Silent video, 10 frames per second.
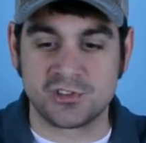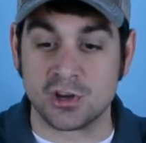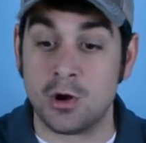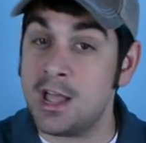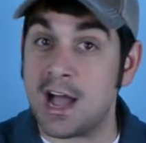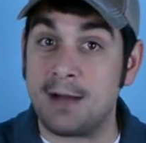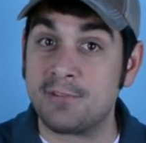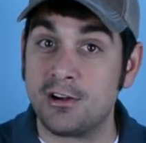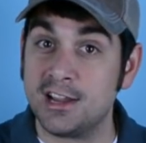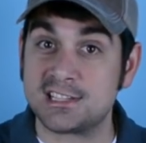So I'm
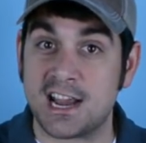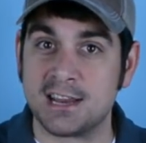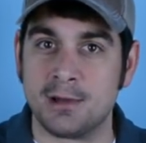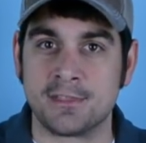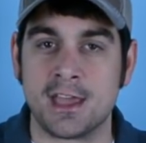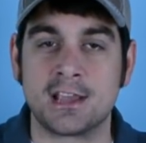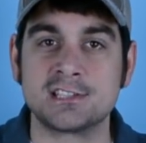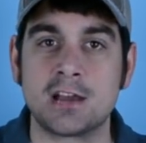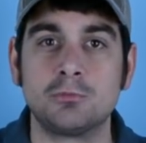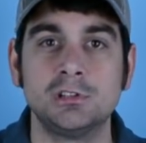very excited about that because
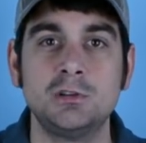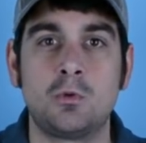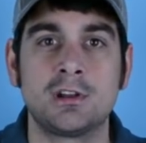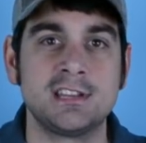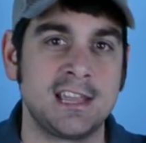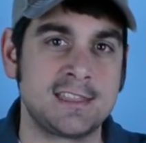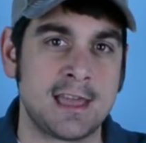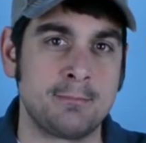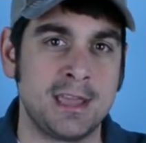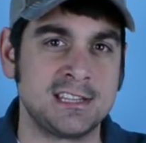I really wanted to get
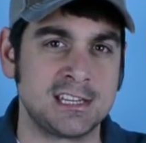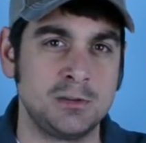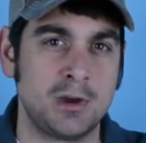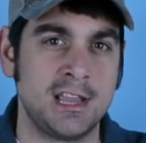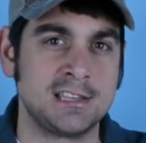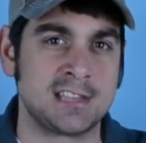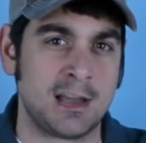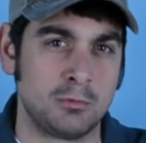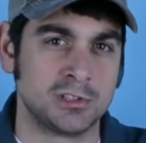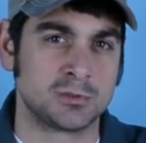that base anyways.
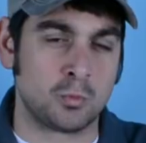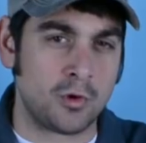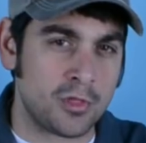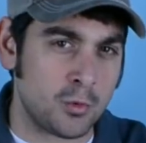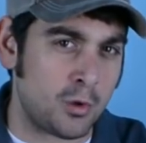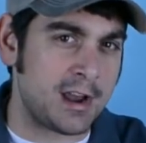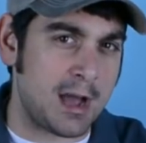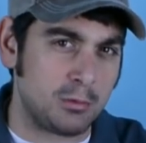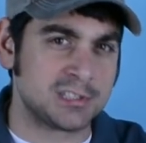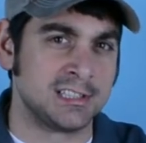That was the one
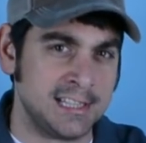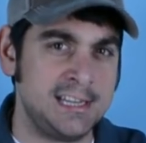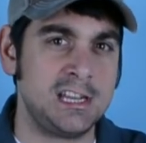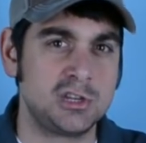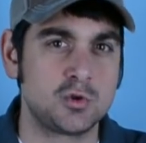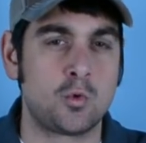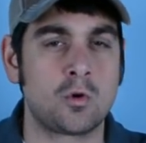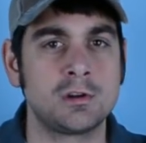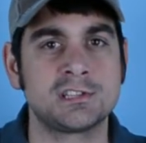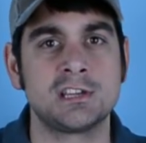I was leaning
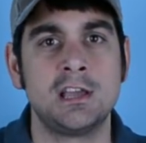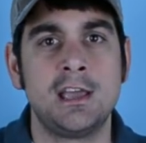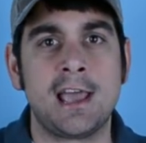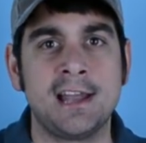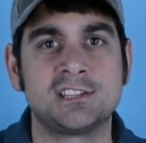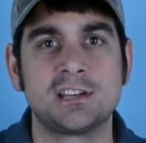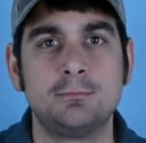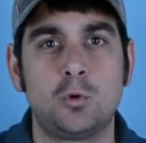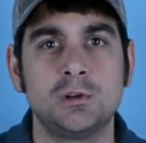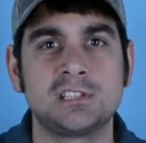towards at
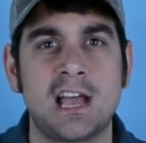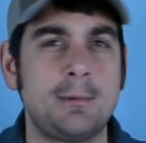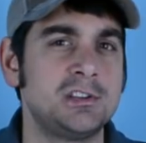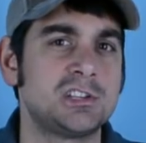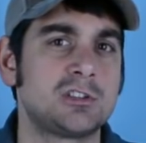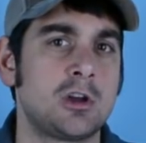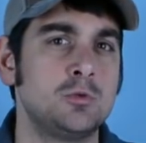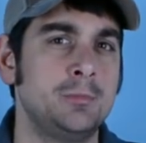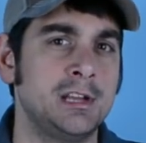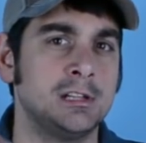some point in time. I just thought it
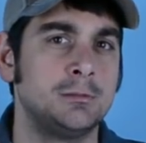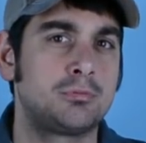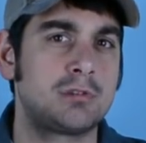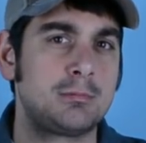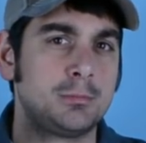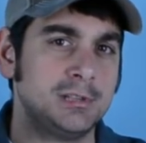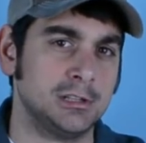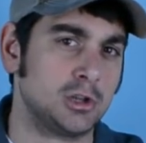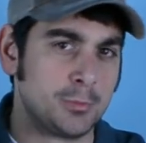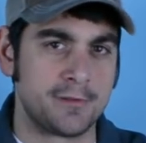would be probably a
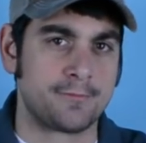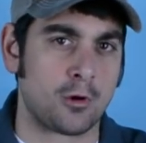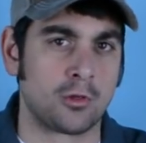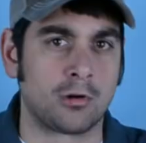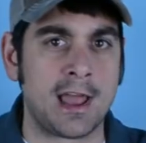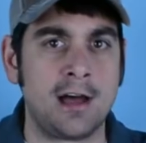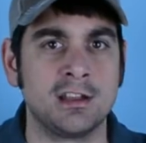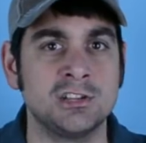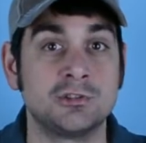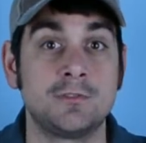little bit further
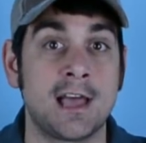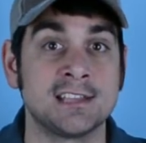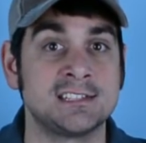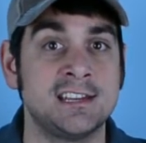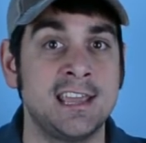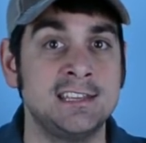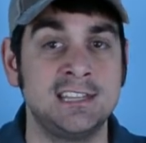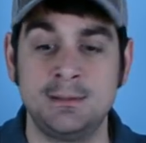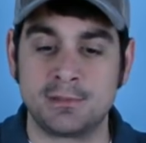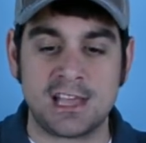out in
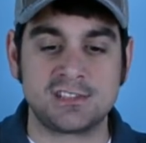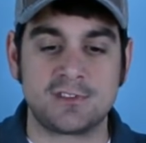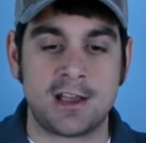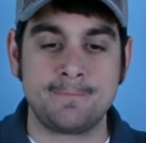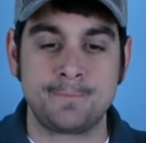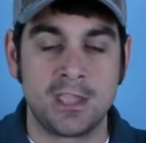2018, but that's fine.